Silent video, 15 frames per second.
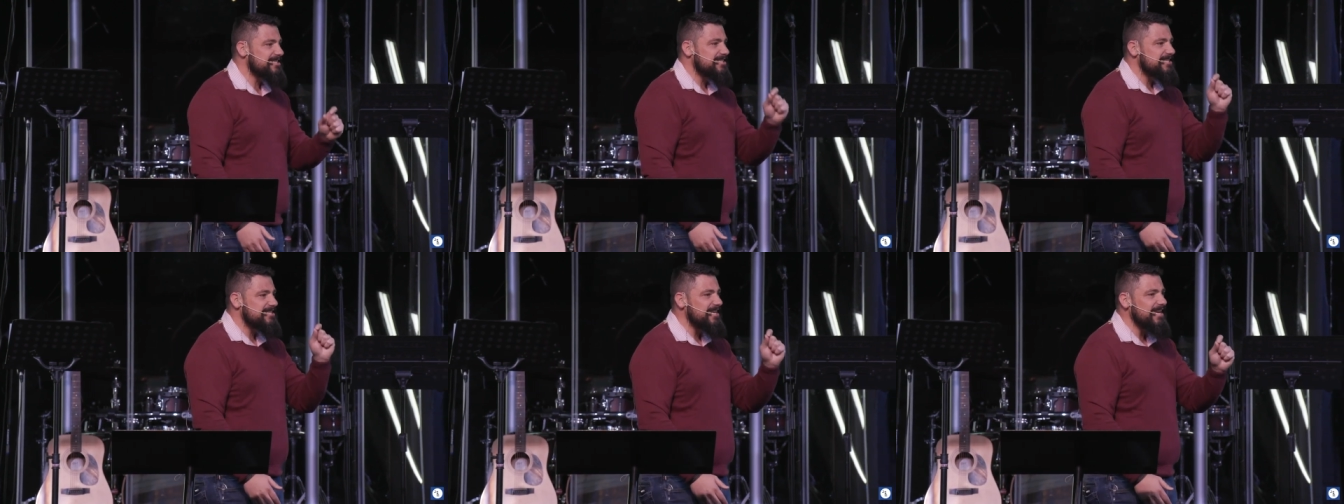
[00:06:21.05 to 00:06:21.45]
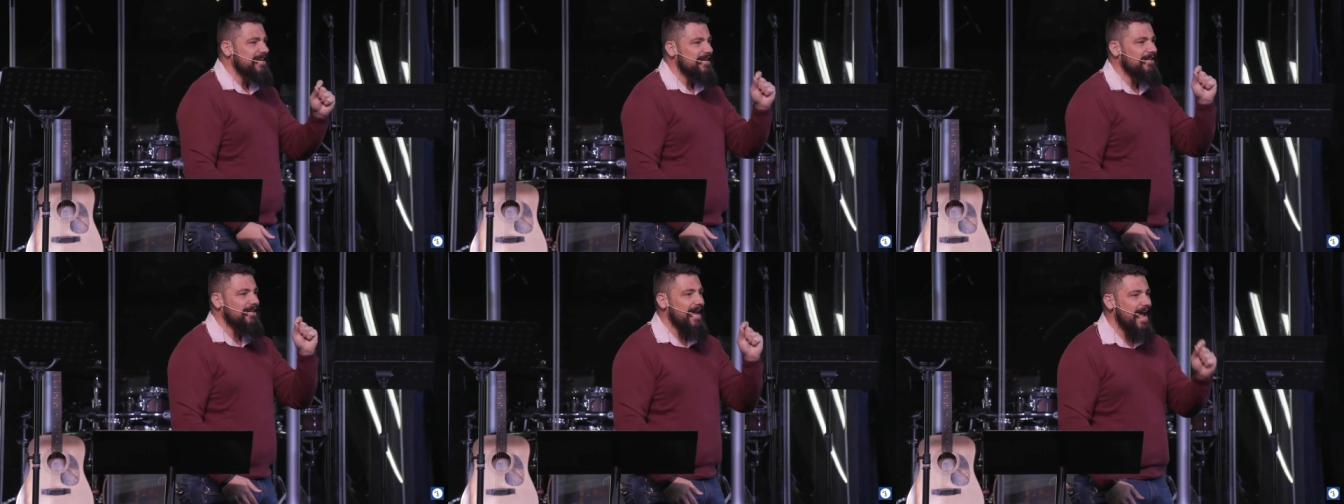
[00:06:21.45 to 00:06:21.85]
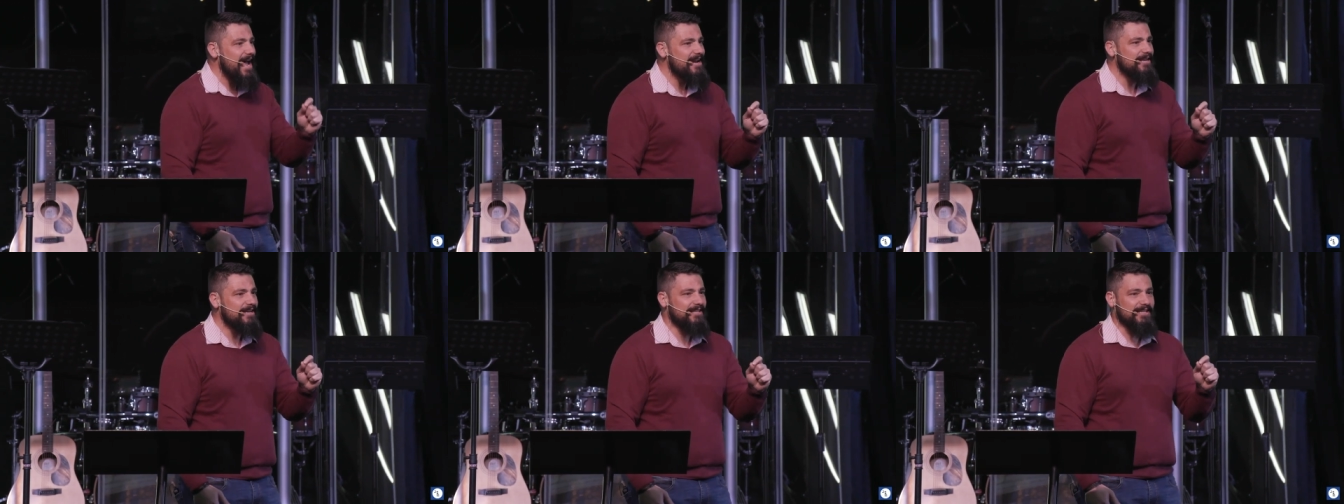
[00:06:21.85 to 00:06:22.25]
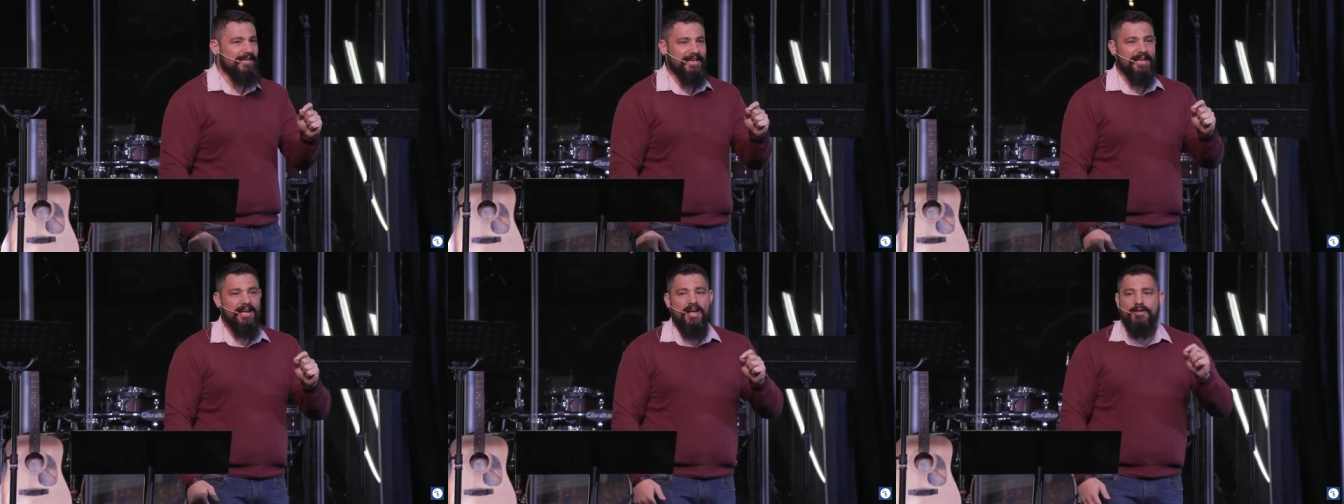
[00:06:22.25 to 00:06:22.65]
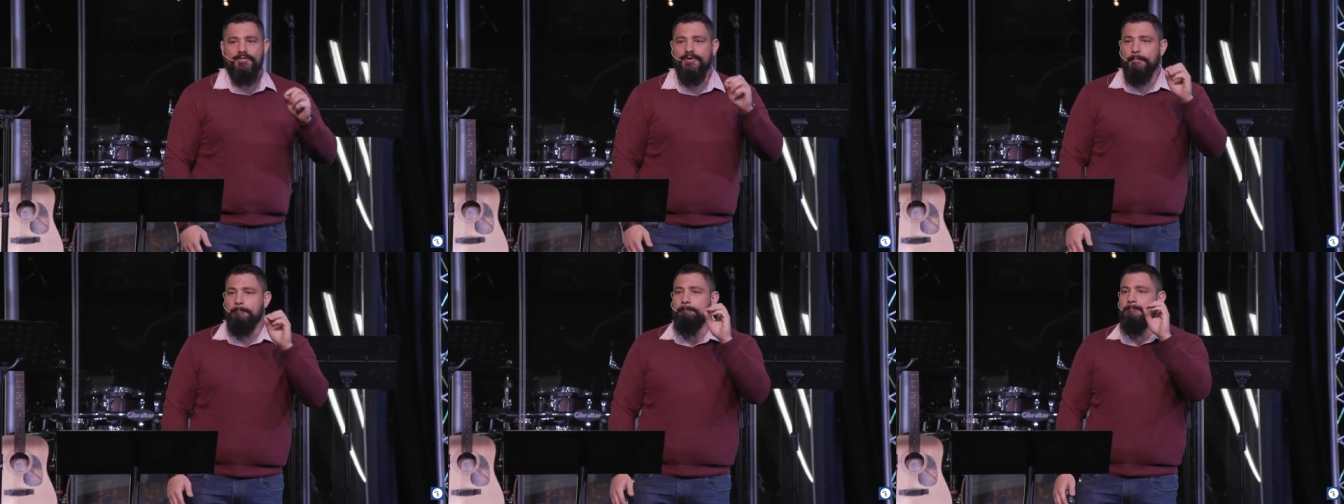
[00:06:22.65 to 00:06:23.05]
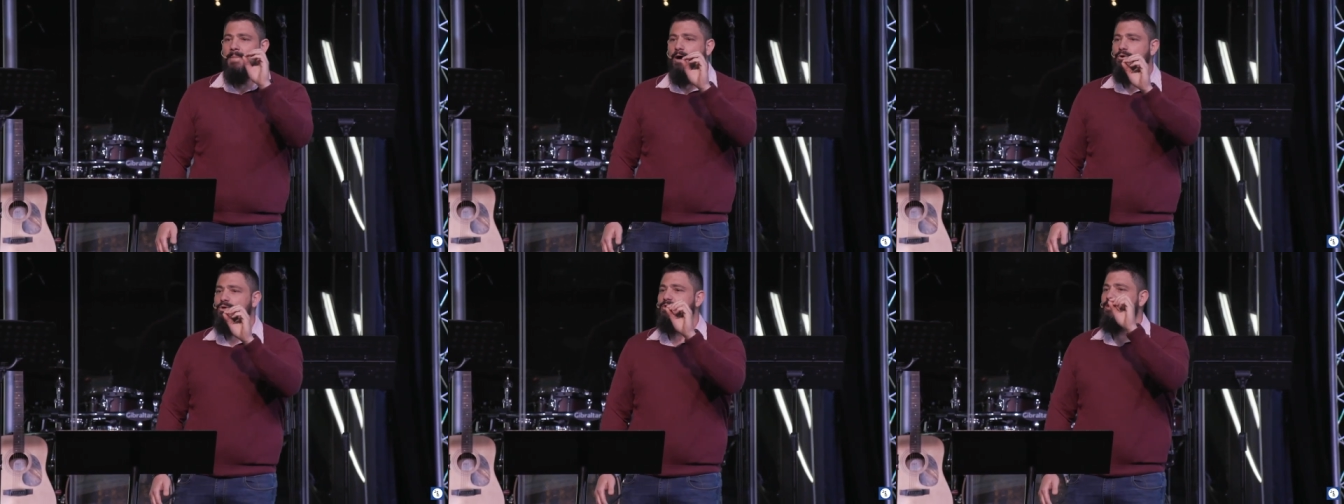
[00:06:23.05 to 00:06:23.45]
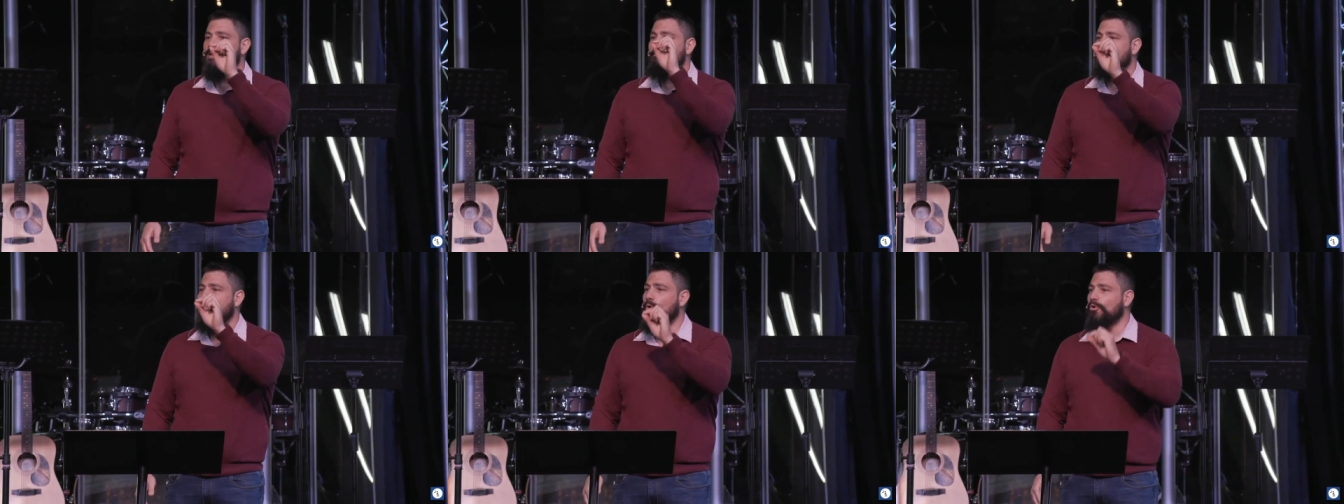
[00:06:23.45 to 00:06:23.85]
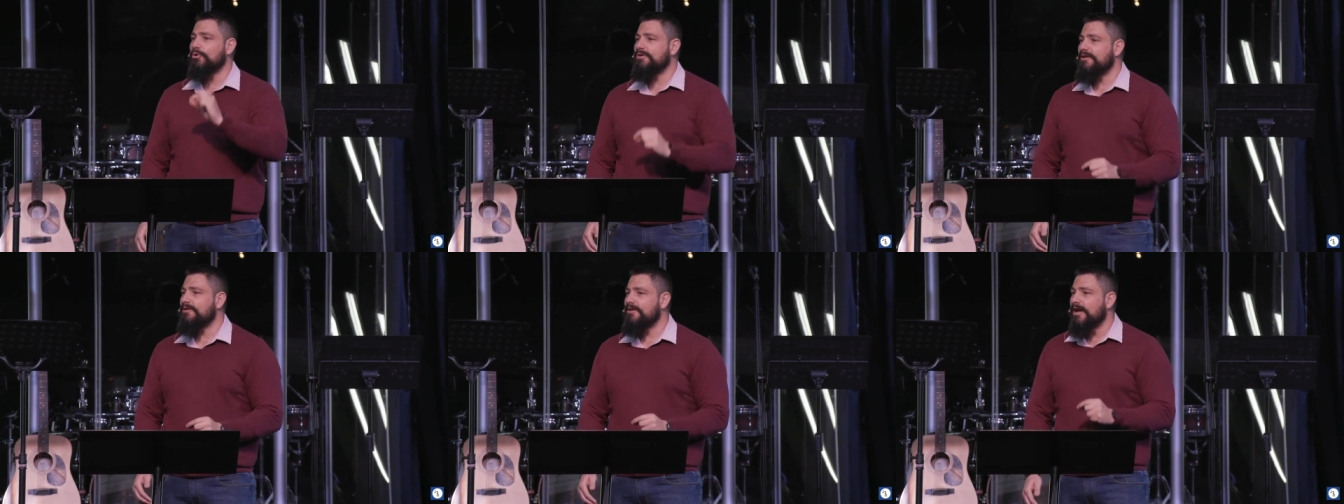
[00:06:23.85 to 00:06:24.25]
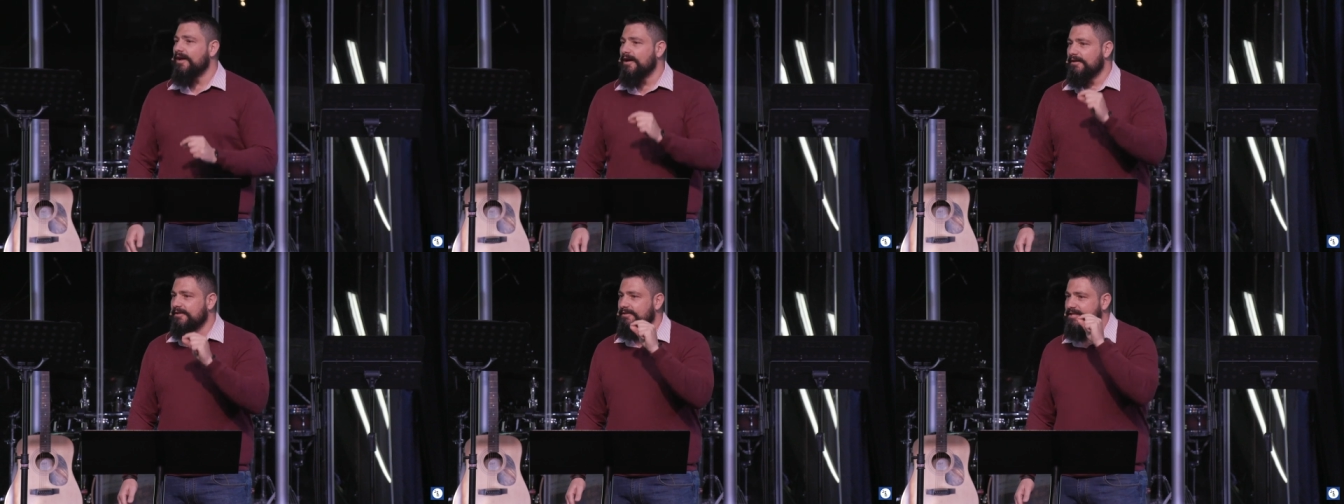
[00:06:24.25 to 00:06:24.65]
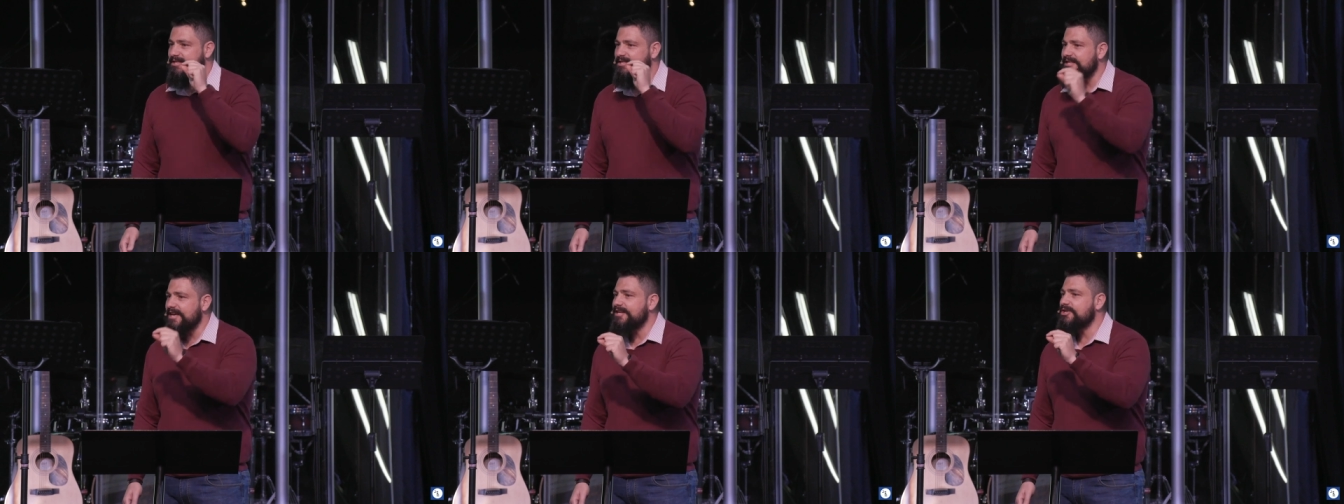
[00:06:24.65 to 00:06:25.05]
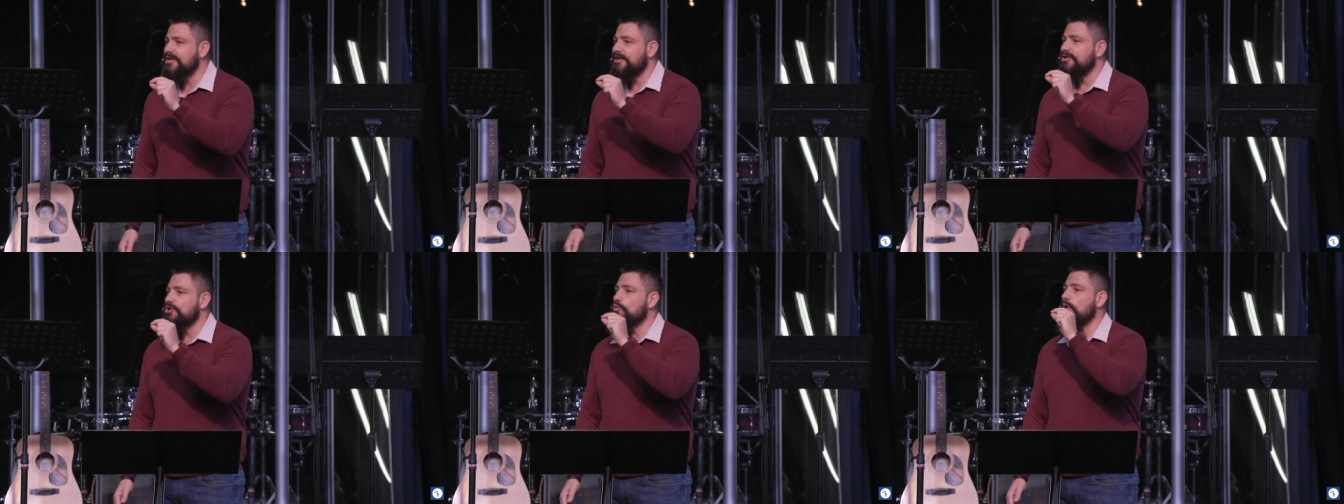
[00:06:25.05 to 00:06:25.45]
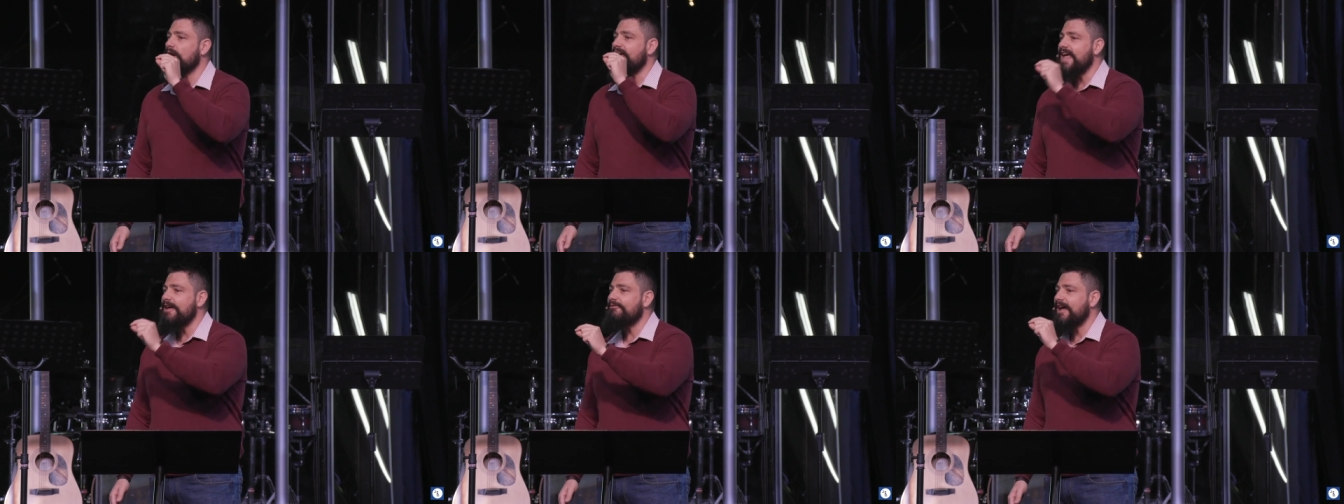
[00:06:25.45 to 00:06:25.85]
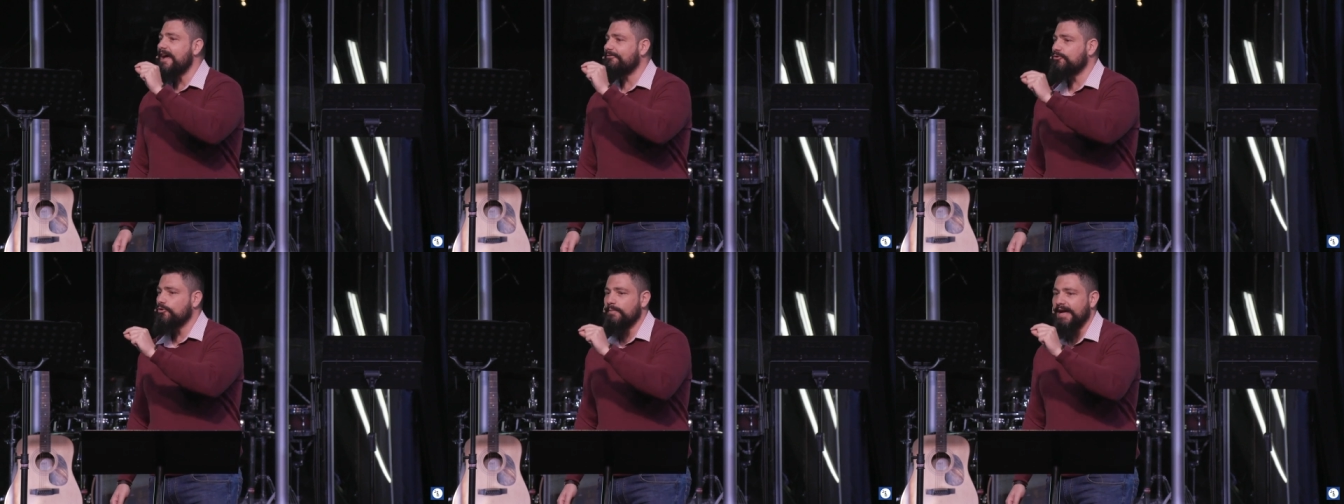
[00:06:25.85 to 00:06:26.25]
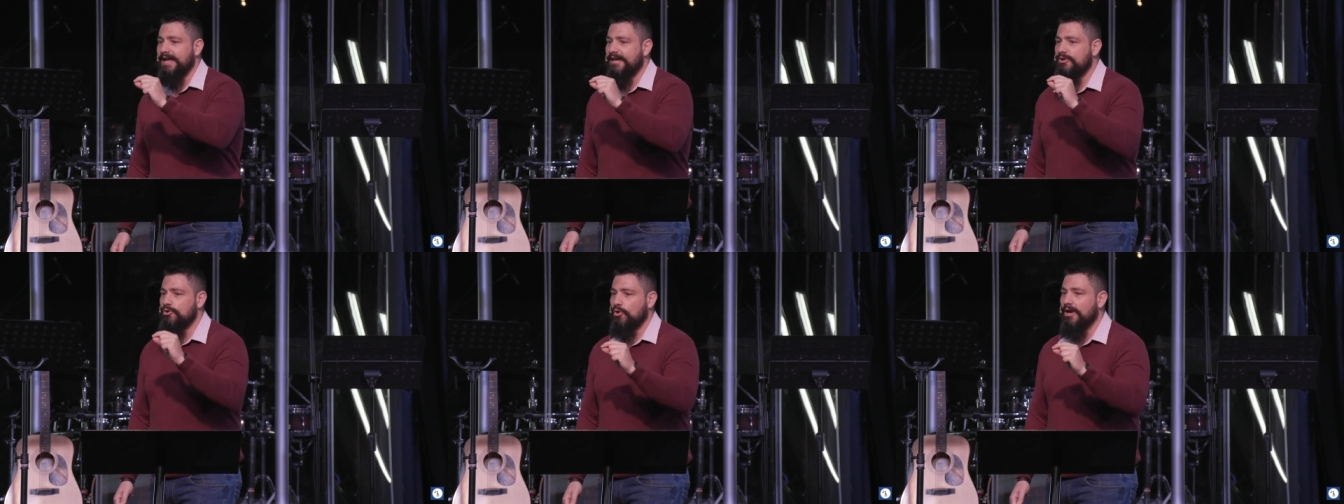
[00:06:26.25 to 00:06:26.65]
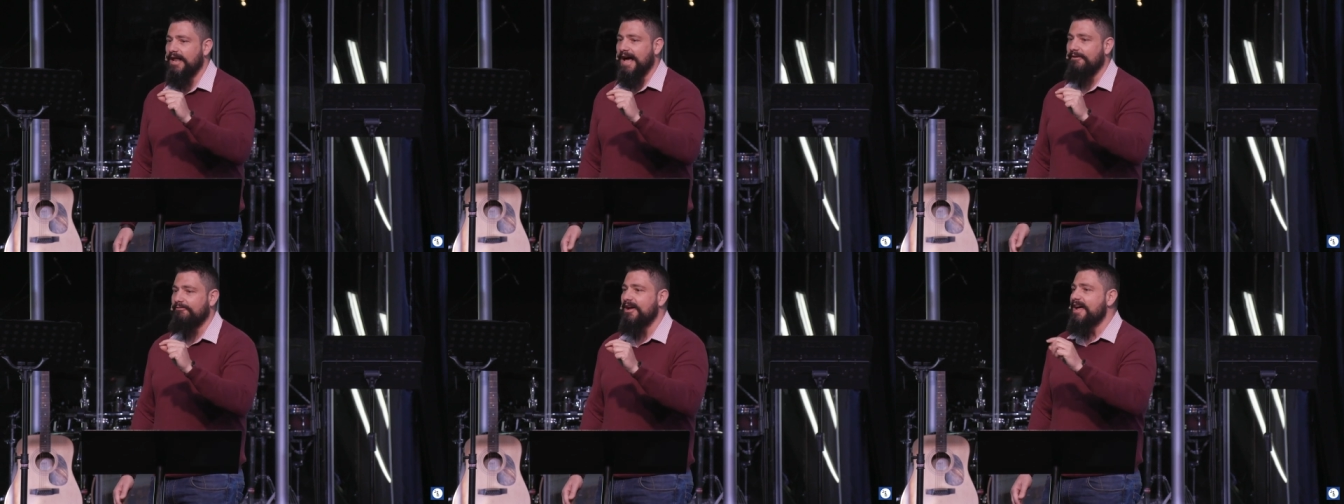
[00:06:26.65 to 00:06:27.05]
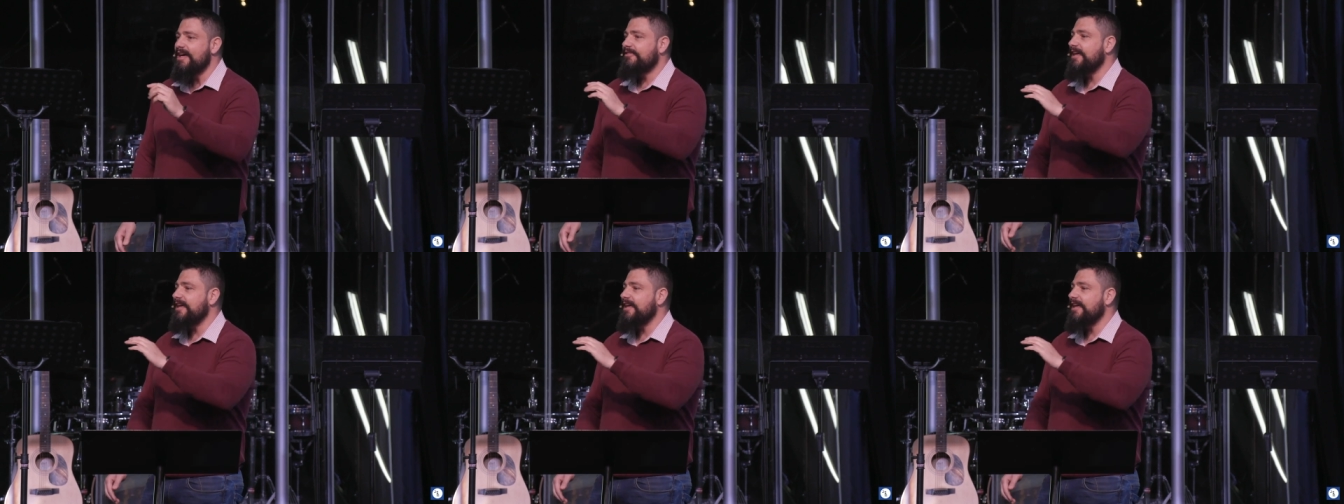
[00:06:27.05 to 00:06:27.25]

single handedly the most important decision you will ever have to make in your life.